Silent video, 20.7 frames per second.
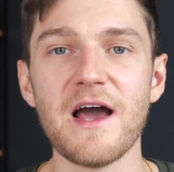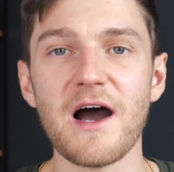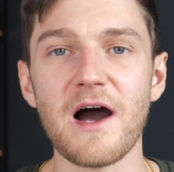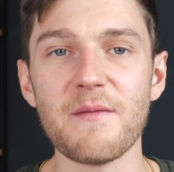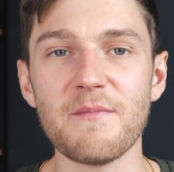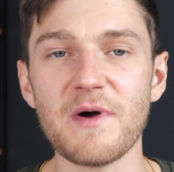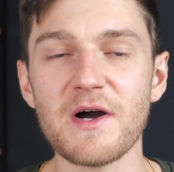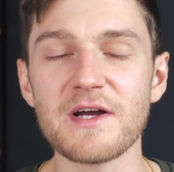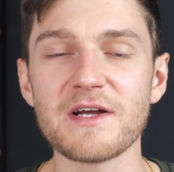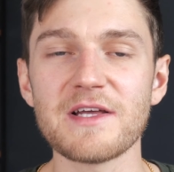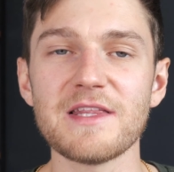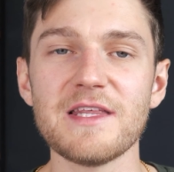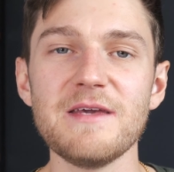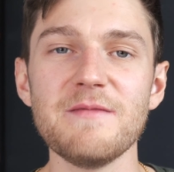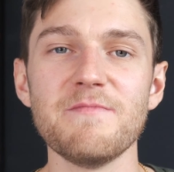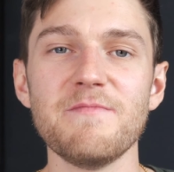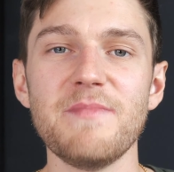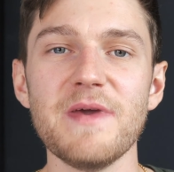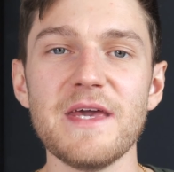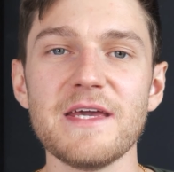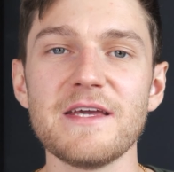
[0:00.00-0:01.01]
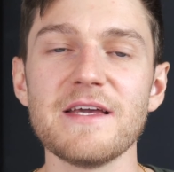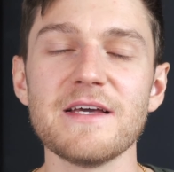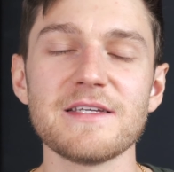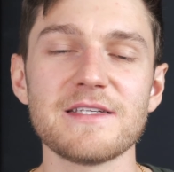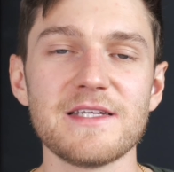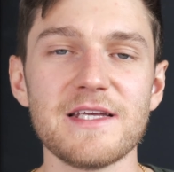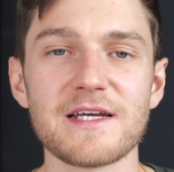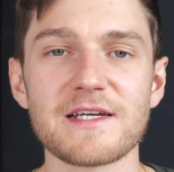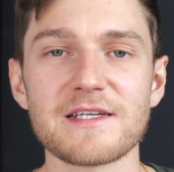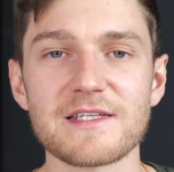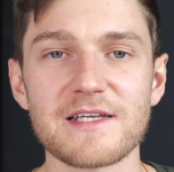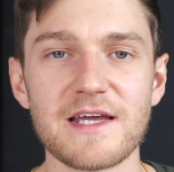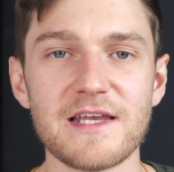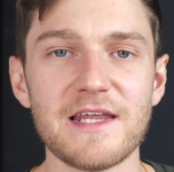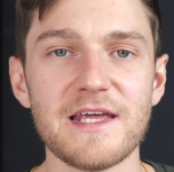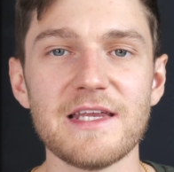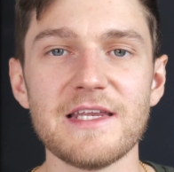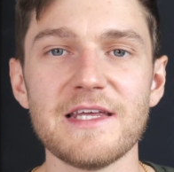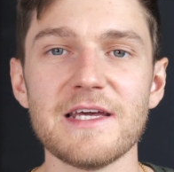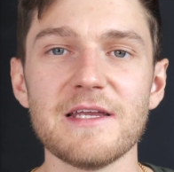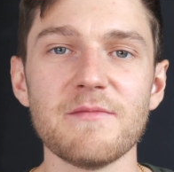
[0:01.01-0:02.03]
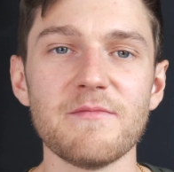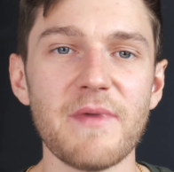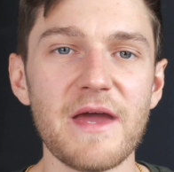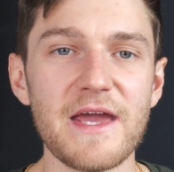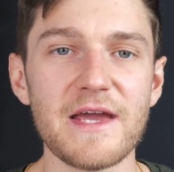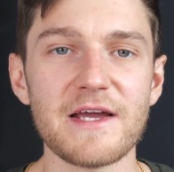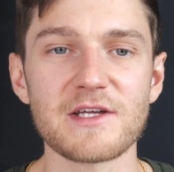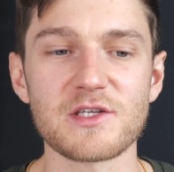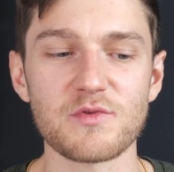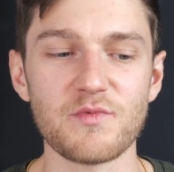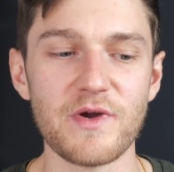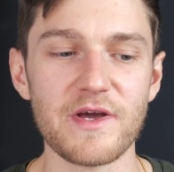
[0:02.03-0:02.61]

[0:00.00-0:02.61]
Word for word: among the big six Canadian banks,